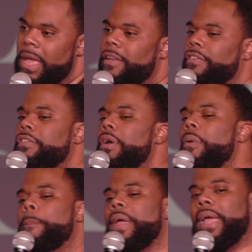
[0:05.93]
is so
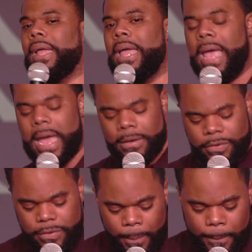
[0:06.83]
big and it's
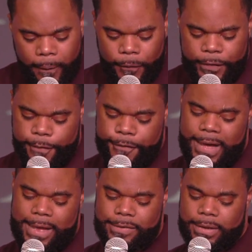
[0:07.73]
so
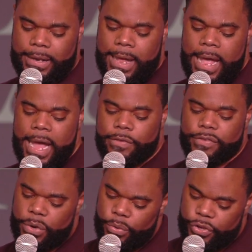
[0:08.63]
multifaceted. It's
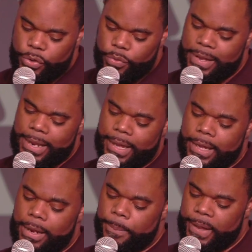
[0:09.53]
so huge that it
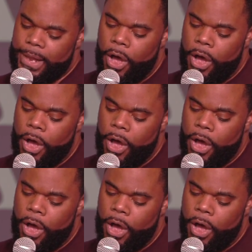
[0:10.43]
can be